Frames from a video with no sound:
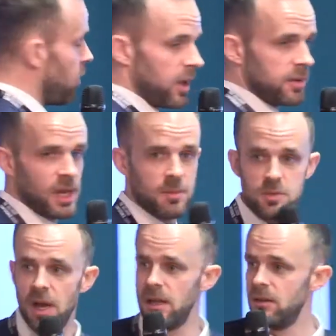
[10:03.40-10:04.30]
I work with them as
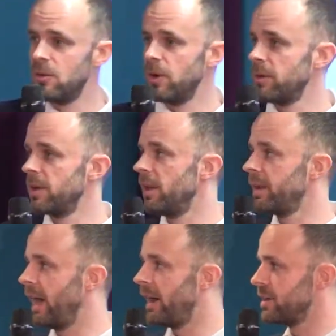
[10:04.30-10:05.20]
well. We work with a
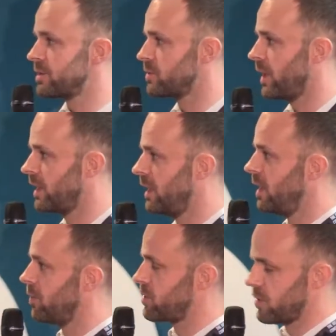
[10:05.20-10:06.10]
lot of carriers as well.
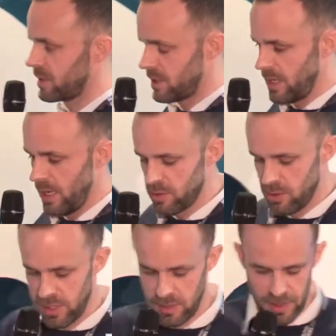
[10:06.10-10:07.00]
But just today we're
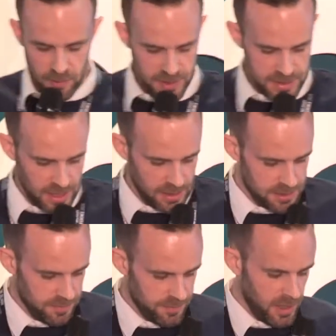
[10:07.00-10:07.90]
talking about
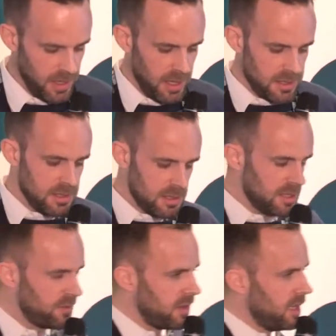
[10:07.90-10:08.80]
retailers. These are
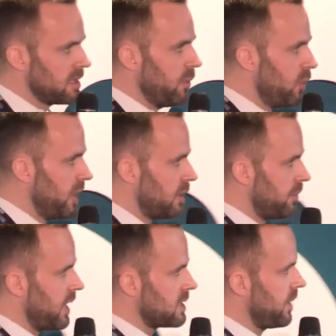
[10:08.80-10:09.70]
different things that we read in the
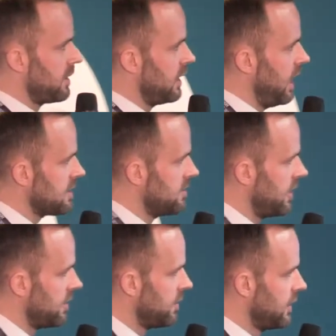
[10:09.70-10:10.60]
press about the last
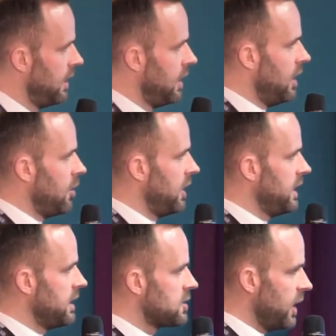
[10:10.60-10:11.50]
mile. By
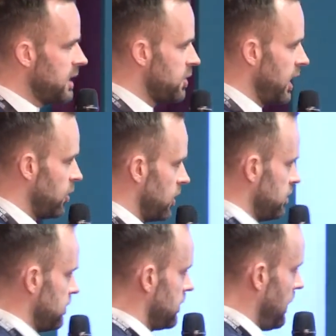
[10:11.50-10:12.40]
the end of
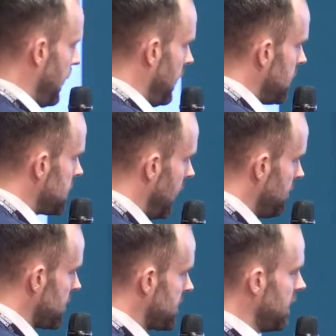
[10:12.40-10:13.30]
2021,
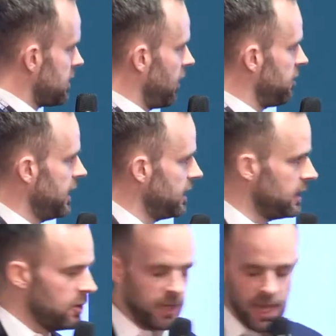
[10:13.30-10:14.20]
10% of our fleet
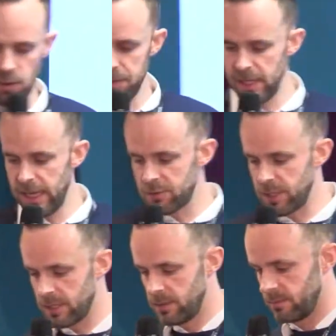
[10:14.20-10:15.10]
in the UK will be electric.